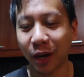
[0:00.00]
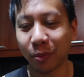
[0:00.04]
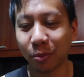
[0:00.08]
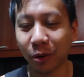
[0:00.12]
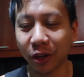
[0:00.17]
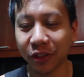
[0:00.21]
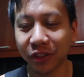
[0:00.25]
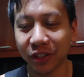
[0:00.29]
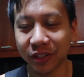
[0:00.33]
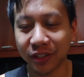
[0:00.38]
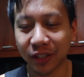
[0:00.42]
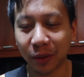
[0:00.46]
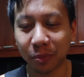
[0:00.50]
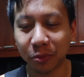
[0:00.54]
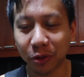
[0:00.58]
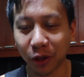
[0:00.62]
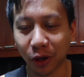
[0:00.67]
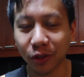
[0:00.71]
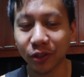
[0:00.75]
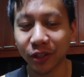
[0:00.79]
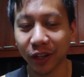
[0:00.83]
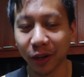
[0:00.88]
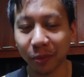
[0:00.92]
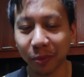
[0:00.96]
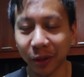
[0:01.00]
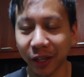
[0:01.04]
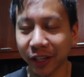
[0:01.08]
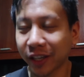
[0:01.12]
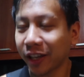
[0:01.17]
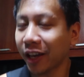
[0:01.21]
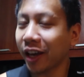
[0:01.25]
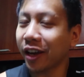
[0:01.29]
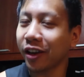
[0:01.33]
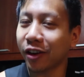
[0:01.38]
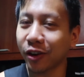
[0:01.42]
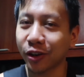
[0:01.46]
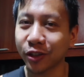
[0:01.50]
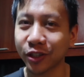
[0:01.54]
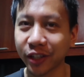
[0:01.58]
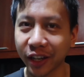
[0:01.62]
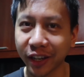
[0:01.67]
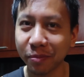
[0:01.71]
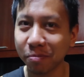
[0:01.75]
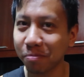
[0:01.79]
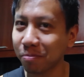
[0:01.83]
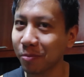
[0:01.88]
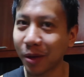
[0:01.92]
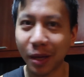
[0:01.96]
I brought this up to RJ. I'm like, hey
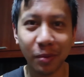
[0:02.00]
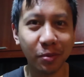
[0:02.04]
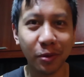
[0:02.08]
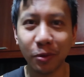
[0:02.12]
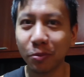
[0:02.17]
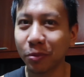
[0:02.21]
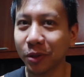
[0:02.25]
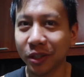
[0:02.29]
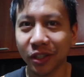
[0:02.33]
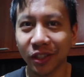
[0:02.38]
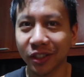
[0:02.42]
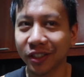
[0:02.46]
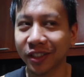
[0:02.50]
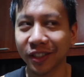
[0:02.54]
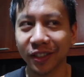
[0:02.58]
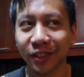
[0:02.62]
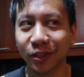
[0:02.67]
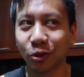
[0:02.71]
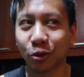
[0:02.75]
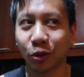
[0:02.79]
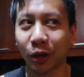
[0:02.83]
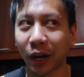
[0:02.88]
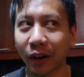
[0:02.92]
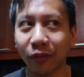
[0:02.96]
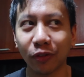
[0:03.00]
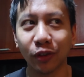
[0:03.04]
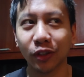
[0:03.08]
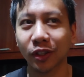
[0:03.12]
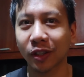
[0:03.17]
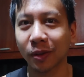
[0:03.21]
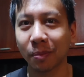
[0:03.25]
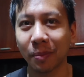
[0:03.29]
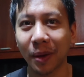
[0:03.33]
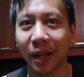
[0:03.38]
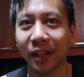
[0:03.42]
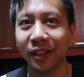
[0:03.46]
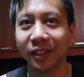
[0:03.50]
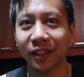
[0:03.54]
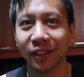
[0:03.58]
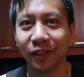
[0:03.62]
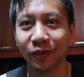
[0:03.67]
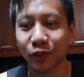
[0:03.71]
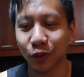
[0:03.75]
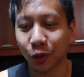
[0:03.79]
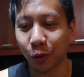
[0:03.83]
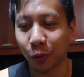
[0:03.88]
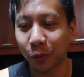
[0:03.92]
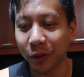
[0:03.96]
RJ, maybe we should just travel to
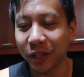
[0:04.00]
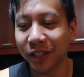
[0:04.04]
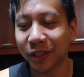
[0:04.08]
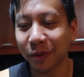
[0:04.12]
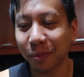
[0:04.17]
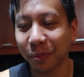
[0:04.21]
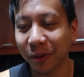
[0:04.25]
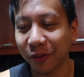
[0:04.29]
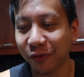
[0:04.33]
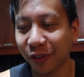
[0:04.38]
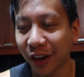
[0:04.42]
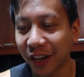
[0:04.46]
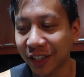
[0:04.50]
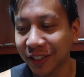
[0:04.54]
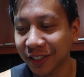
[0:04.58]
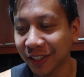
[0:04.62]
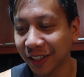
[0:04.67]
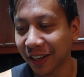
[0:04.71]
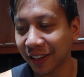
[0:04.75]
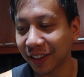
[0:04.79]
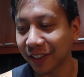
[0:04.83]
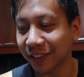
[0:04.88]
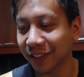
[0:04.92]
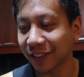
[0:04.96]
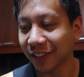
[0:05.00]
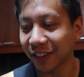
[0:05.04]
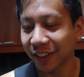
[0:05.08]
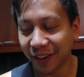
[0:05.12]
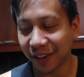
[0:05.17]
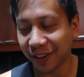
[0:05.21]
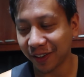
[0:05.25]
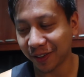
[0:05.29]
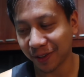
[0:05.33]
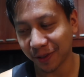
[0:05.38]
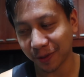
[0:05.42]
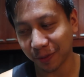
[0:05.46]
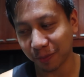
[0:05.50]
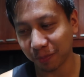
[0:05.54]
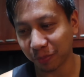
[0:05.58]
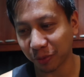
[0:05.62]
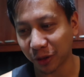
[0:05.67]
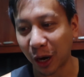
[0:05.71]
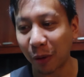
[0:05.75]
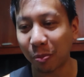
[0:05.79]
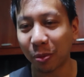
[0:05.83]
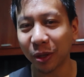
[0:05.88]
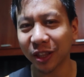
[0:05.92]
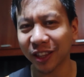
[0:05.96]
Maldives so we could be vaccinated.
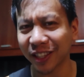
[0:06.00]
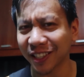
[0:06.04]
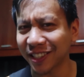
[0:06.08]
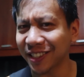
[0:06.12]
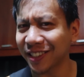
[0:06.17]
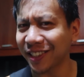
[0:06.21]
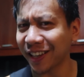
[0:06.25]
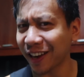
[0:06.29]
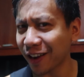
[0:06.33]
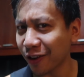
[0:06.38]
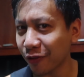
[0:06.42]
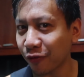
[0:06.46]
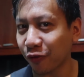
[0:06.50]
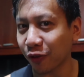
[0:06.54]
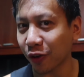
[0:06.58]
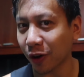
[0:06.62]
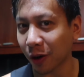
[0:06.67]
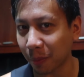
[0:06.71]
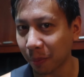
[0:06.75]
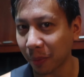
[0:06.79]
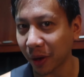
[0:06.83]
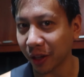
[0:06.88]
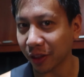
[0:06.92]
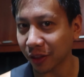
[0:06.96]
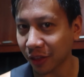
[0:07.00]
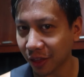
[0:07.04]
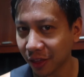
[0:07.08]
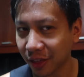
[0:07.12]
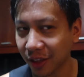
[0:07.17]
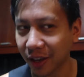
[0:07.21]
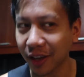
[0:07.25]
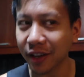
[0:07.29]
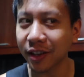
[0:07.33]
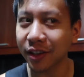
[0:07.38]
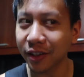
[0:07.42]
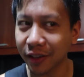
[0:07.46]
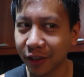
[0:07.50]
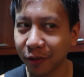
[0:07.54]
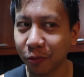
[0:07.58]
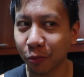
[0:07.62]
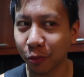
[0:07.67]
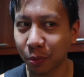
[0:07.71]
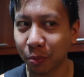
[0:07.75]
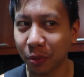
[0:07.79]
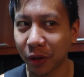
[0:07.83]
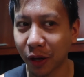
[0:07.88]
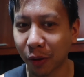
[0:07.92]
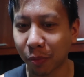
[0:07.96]
But the staying for a month thing
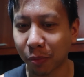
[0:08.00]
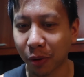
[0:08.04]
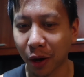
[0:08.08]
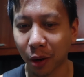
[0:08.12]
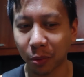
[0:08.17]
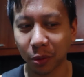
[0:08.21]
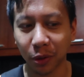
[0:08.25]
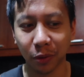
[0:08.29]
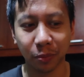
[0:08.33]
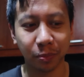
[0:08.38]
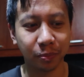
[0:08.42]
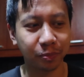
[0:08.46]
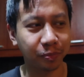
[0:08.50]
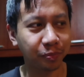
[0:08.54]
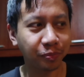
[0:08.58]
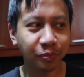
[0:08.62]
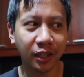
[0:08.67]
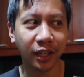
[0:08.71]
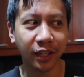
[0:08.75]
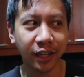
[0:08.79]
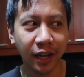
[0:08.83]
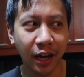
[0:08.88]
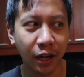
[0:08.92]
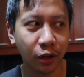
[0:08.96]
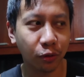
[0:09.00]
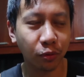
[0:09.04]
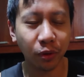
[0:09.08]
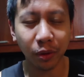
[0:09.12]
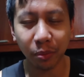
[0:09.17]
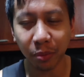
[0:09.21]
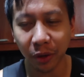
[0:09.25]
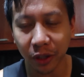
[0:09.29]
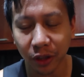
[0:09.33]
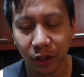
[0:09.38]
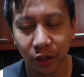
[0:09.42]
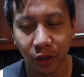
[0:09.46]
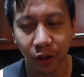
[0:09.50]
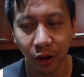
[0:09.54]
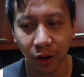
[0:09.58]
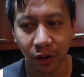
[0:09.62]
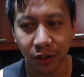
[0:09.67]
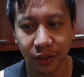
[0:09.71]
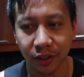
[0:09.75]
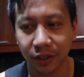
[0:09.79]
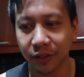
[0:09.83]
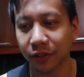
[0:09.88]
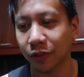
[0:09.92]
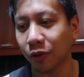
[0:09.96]
would be a problem. Like, how do we bring the
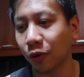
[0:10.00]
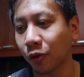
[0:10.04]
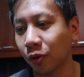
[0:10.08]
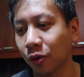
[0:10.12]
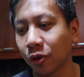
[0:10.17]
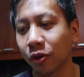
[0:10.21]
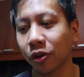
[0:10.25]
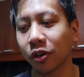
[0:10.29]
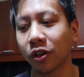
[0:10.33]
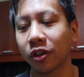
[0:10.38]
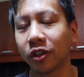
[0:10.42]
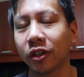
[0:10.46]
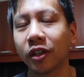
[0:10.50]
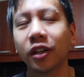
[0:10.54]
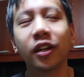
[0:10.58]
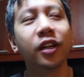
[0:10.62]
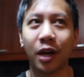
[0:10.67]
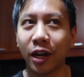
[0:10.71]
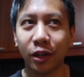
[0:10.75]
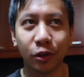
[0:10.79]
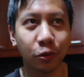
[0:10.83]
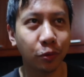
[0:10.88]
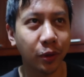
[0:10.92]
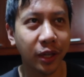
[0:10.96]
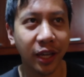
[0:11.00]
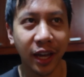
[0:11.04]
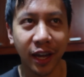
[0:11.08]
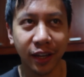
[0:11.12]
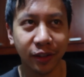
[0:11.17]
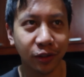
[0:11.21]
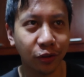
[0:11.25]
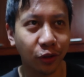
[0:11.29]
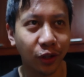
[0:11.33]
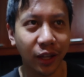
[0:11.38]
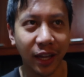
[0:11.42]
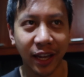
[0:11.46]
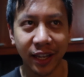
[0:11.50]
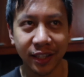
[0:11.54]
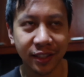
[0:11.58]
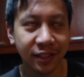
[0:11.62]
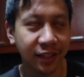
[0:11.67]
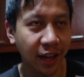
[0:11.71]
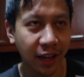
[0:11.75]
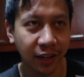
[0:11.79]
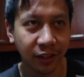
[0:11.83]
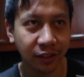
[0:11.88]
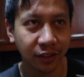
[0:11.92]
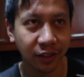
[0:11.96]
dogs? Or how do we handle
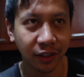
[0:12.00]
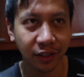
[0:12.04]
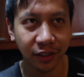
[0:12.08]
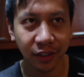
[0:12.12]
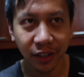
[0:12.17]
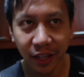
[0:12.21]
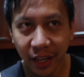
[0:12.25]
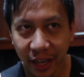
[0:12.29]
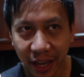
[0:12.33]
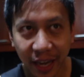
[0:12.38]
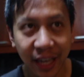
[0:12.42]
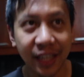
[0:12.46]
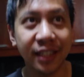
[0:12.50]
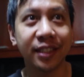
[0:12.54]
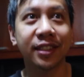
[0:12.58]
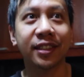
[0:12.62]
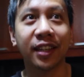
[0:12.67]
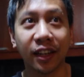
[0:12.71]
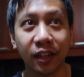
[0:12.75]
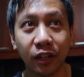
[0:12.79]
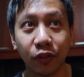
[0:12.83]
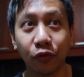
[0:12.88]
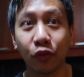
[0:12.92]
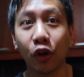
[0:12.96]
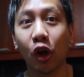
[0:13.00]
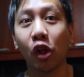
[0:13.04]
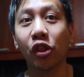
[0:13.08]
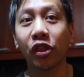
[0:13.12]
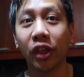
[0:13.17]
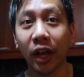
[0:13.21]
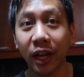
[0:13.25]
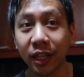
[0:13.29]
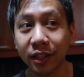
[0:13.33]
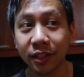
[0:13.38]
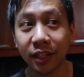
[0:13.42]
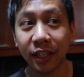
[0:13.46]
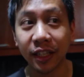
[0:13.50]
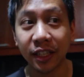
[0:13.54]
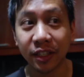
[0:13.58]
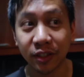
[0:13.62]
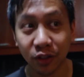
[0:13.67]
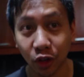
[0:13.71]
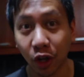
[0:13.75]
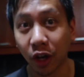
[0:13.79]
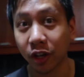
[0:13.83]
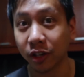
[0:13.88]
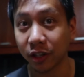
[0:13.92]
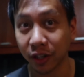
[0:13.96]
ANTSCANADA? And second of all, that
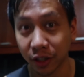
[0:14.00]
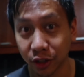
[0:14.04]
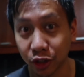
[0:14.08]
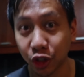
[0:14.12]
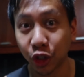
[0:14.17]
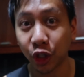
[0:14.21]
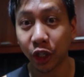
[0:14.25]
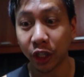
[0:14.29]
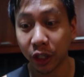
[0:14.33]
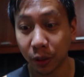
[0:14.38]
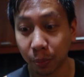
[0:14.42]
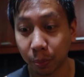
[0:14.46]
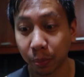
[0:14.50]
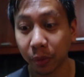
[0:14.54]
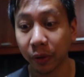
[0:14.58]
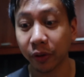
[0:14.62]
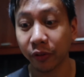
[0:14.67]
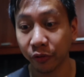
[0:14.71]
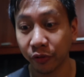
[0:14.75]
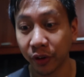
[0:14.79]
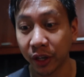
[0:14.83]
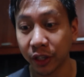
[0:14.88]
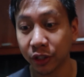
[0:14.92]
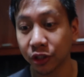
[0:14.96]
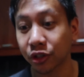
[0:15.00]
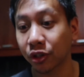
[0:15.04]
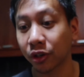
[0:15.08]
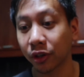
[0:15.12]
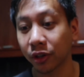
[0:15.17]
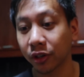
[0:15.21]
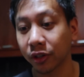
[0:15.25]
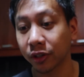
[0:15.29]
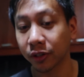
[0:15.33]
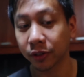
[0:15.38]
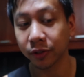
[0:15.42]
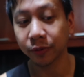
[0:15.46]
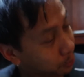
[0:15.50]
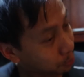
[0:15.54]
is not a cheap venture.